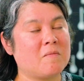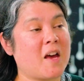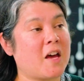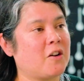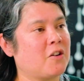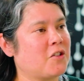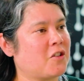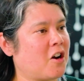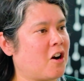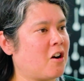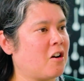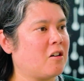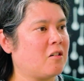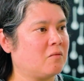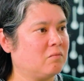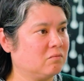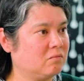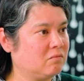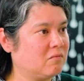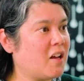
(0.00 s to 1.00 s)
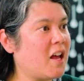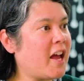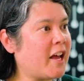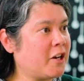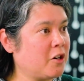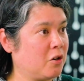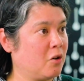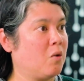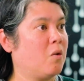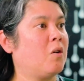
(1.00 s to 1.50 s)
that is our
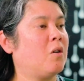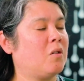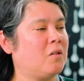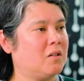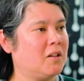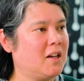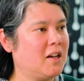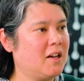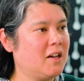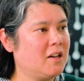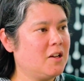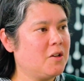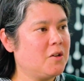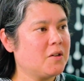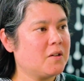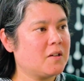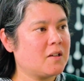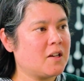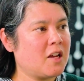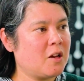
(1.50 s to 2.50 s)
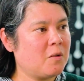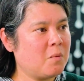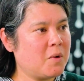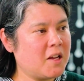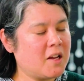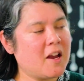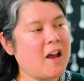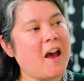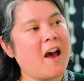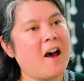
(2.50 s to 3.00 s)
end goal. Yeah. Can
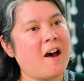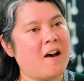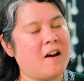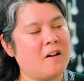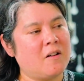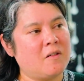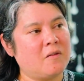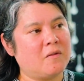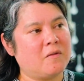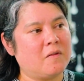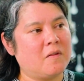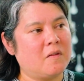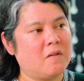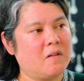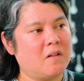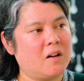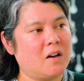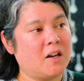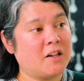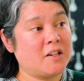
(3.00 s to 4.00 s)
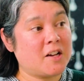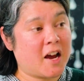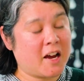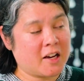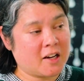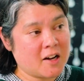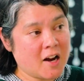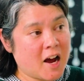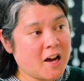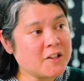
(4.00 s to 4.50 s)
we have a
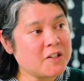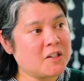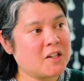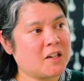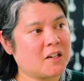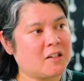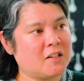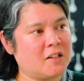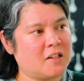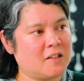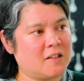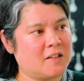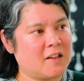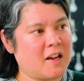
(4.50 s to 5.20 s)
diagnostic to